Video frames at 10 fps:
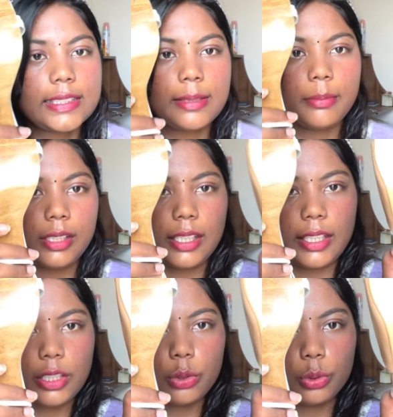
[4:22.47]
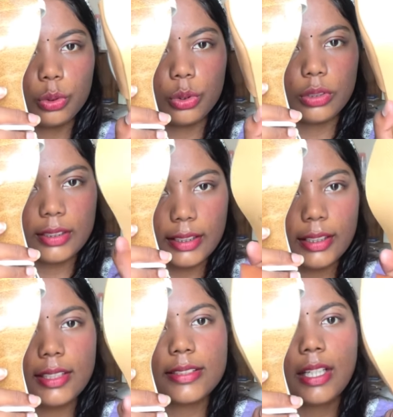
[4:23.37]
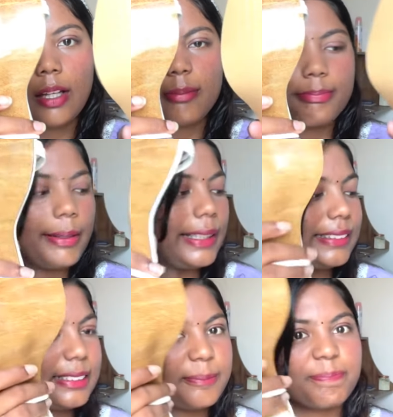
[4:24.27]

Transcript: similar to this but